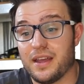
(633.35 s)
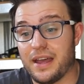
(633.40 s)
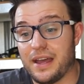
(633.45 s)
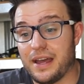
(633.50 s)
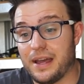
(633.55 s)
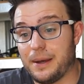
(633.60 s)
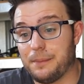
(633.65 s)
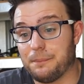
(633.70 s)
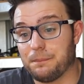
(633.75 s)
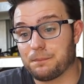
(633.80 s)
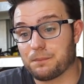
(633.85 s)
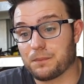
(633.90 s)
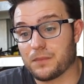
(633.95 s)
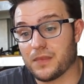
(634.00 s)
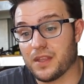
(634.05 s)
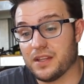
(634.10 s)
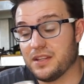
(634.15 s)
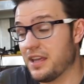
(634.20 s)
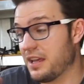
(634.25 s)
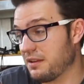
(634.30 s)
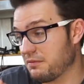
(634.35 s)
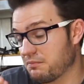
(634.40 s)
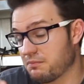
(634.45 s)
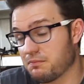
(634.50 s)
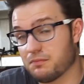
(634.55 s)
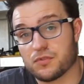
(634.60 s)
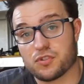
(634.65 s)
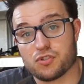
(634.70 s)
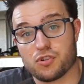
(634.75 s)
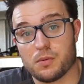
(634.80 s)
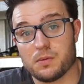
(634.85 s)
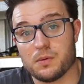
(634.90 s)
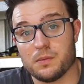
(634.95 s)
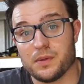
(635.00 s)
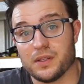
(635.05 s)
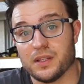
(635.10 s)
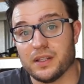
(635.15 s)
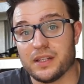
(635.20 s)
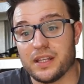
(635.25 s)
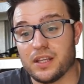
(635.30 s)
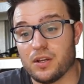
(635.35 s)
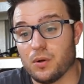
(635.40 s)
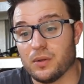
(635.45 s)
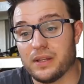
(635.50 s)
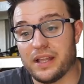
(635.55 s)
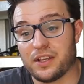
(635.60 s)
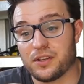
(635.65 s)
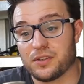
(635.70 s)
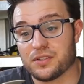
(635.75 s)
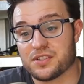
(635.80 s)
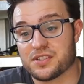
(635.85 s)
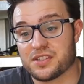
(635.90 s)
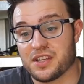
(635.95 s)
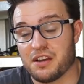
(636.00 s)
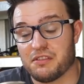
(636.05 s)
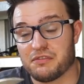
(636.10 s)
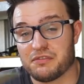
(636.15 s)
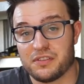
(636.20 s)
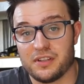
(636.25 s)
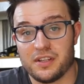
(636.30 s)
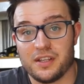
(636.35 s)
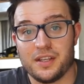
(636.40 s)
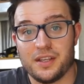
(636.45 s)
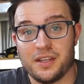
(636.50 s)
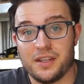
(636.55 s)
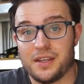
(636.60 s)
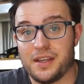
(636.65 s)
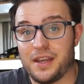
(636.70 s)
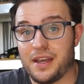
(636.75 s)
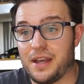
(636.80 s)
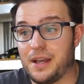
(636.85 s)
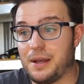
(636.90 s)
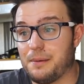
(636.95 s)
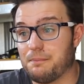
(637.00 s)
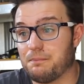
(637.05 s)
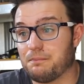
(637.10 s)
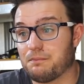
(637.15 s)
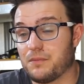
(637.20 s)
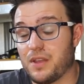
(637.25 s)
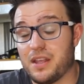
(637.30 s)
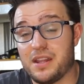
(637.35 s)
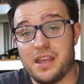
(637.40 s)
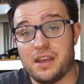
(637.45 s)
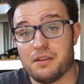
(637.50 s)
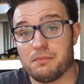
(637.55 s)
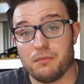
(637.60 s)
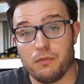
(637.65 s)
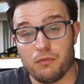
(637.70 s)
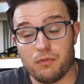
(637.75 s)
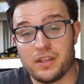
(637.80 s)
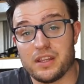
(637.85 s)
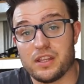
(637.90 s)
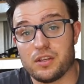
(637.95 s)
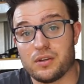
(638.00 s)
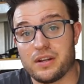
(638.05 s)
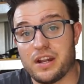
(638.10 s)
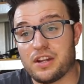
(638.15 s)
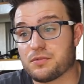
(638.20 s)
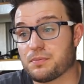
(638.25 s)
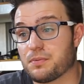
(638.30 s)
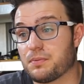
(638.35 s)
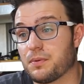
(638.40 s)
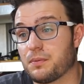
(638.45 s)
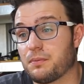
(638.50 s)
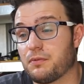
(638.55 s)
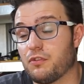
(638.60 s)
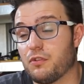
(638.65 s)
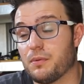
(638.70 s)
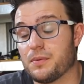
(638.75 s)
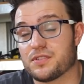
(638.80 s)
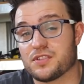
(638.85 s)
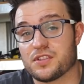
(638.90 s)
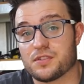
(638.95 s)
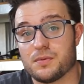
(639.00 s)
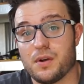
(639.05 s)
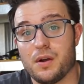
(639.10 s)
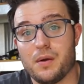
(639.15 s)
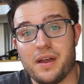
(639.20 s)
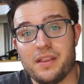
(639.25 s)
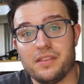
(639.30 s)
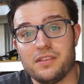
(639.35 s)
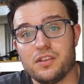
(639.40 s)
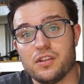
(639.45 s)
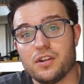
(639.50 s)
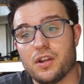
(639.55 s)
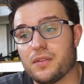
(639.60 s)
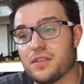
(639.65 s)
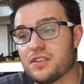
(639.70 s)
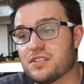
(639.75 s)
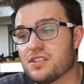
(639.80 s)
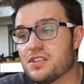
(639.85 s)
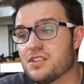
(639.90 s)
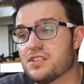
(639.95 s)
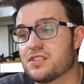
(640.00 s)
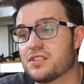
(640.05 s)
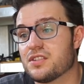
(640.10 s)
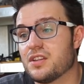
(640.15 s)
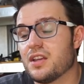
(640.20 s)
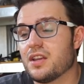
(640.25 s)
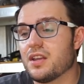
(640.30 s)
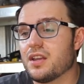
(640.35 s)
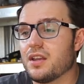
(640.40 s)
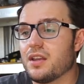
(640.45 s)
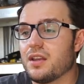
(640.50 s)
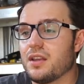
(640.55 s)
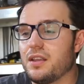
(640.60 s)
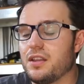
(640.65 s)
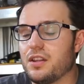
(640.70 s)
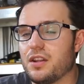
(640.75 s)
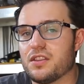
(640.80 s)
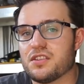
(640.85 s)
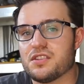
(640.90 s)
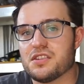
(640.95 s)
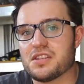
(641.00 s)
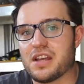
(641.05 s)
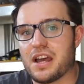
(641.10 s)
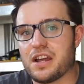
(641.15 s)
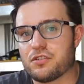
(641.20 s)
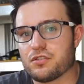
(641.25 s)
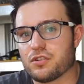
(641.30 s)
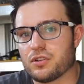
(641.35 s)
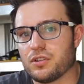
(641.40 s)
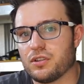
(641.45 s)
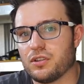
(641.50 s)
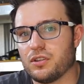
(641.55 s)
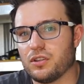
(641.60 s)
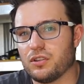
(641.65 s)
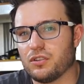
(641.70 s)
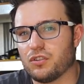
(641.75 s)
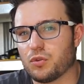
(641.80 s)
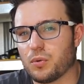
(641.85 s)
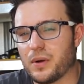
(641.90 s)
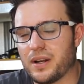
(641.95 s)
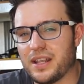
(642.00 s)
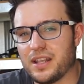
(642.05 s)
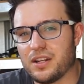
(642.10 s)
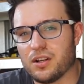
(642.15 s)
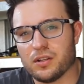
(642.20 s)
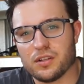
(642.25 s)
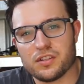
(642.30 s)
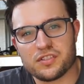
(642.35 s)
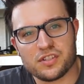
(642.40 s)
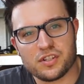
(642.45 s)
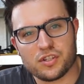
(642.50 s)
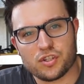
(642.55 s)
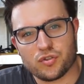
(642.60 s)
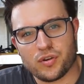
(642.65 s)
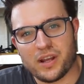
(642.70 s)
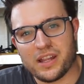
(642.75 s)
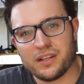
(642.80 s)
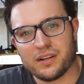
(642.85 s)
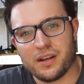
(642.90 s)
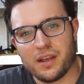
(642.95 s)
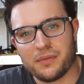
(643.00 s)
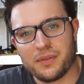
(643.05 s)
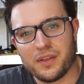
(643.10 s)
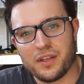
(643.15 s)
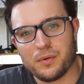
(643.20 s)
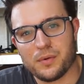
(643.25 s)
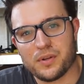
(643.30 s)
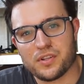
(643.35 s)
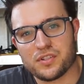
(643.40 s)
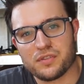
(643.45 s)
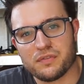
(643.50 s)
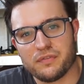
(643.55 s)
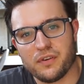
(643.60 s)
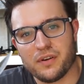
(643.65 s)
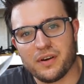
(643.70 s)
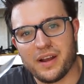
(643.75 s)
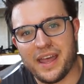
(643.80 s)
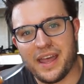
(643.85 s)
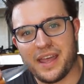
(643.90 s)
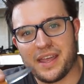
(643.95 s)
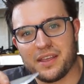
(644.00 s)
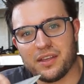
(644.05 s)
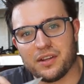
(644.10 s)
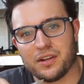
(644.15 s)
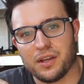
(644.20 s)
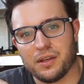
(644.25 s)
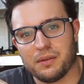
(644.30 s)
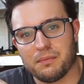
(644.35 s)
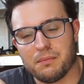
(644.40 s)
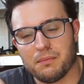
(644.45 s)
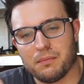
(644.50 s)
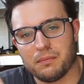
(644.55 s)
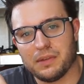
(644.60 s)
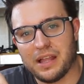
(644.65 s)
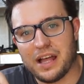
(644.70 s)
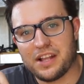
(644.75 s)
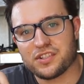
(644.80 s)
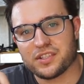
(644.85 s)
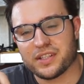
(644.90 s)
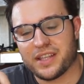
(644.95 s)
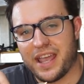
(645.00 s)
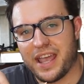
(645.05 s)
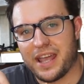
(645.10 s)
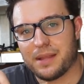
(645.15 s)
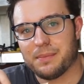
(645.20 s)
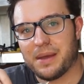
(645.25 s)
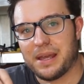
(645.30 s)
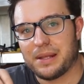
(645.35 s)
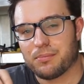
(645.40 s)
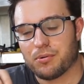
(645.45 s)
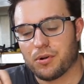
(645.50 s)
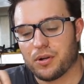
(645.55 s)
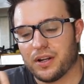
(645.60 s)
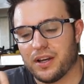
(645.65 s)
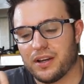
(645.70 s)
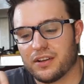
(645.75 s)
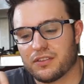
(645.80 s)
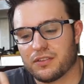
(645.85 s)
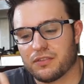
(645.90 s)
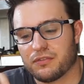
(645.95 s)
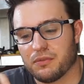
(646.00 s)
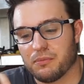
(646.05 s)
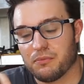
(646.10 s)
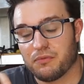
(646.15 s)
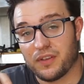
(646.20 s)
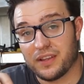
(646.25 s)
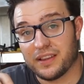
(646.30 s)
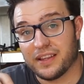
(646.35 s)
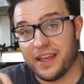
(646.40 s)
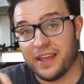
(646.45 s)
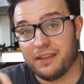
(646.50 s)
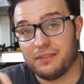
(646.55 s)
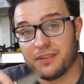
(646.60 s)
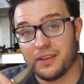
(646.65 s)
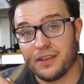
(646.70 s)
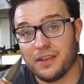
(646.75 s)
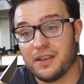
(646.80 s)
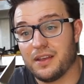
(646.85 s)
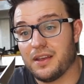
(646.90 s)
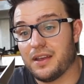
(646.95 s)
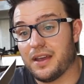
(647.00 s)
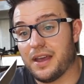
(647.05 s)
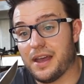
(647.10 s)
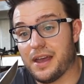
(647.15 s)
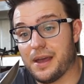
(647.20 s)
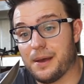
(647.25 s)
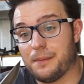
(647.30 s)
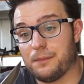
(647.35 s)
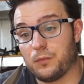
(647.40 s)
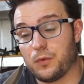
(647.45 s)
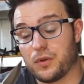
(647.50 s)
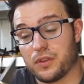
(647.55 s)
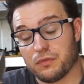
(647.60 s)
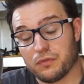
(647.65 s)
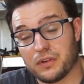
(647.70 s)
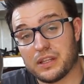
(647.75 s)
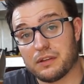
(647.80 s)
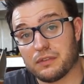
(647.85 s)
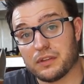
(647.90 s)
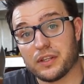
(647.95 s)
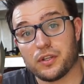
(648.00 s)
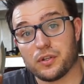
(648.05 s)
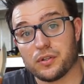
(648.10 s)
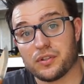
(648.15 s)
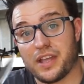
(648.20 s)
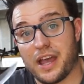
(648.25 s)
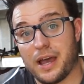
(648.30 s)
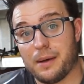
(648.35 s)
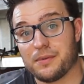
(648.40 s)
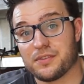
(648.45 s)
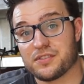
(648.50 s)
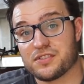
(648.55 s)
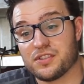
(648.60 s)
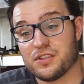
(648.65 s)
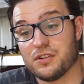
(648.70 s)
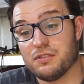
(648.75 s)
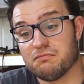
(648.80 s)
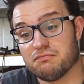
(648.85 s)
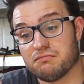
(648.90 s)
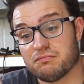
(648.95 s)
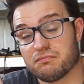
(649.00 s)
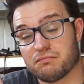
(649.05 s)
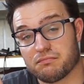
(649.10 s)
Um, and yeah, stroppability, all that good stuff. Um, yeah, really good edge performance as well. And you know, this is you know this is $120 in Australia, I think, which for a you know largely handmade product from Finland um, with a really really good carbon steel,